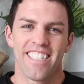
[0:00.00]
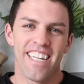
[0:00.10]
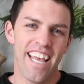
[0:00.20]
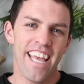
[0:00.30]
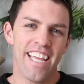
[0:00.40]

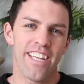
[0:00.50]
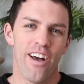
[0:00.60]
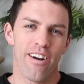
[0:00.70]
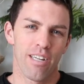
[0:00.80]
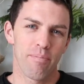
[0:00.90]
Today,
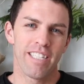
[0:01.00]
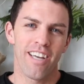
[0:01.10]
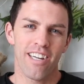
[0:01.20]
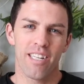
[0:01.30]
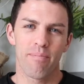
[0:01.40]
I'm going to be
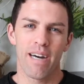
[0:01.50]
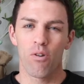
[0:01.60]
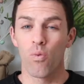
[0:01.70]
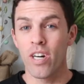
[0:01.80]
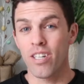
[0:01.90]
talking
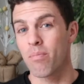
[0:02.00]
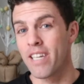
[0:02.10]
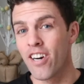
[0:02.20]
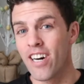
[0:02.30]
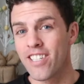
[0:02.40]
about what could
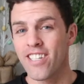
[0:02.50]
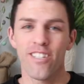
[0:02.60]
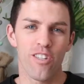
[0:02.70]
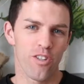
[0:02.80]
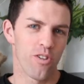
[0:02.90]
be
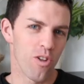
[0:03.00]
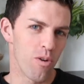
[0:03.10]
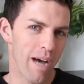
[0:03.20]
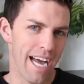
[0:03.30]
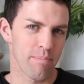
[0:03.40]
causing your
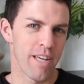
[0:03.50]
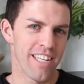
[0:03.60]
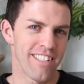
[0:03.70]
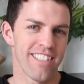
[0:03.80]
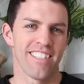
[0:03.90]
low back pain.